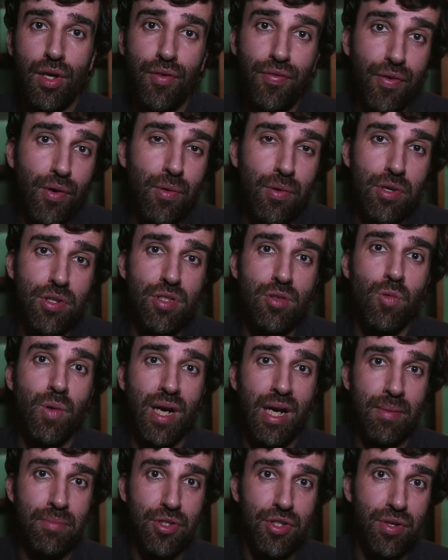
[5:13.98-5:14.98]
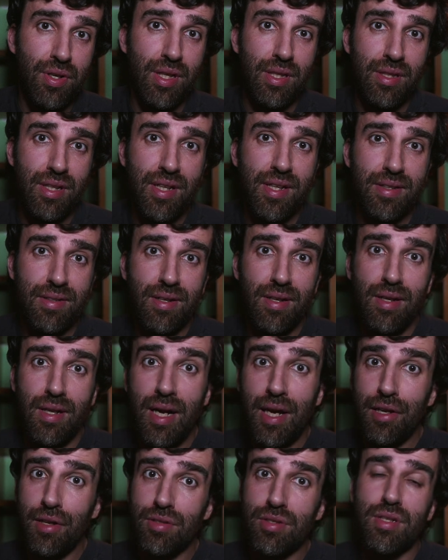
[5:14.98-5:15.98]
Of course, when I'm shooting digital,
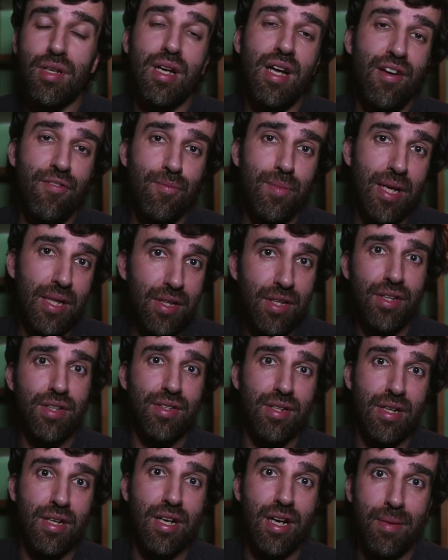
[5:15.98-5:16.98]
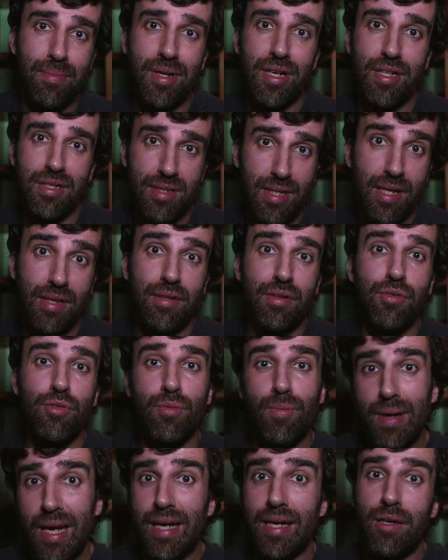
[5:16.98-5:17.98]
I also have my digital camera set
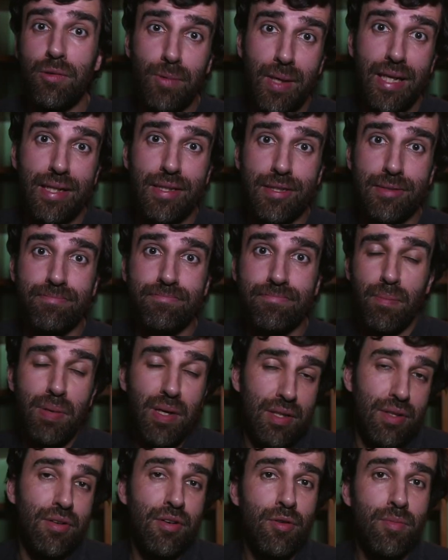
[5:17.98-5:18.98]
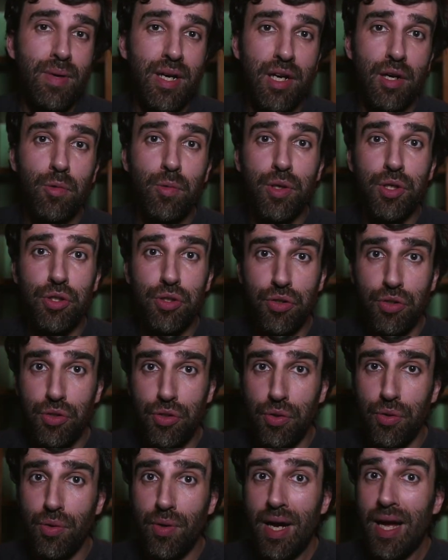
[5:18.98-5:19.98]
to black and white. But no matter what you
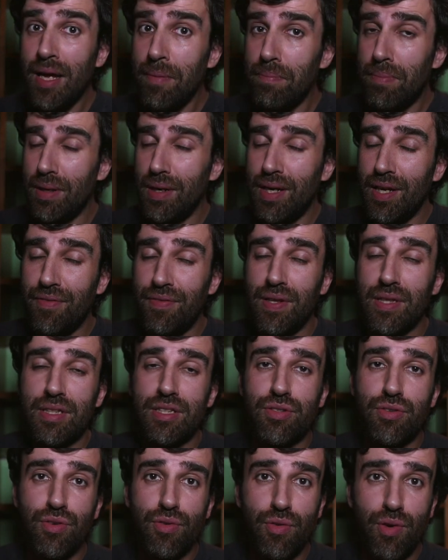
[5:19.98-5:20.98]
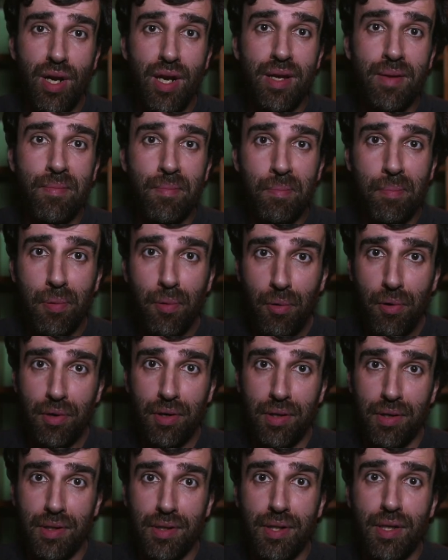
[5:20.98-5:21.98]
do, I believe it's really
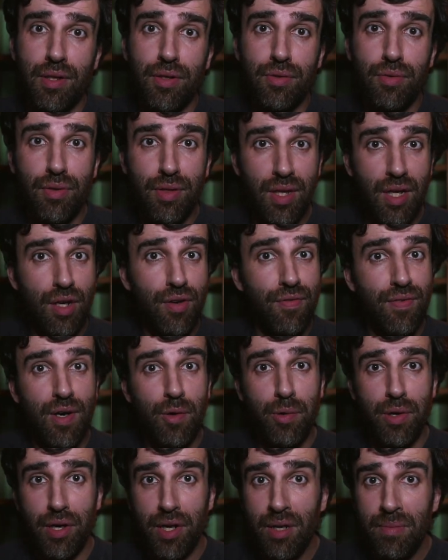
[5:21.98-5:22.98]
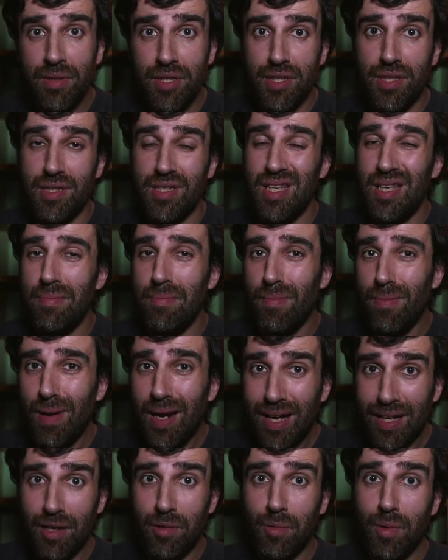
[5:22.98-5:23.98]
important to think of our images in
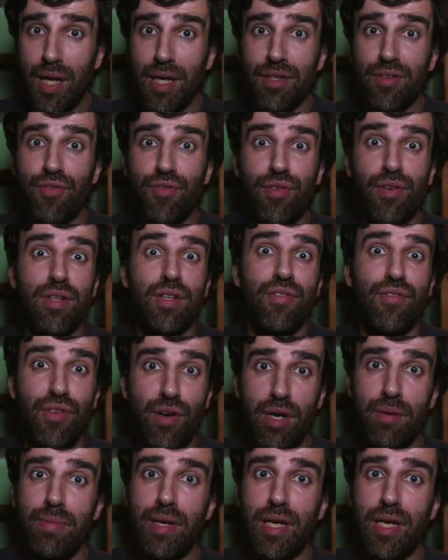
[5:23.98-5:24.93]
black and white from the very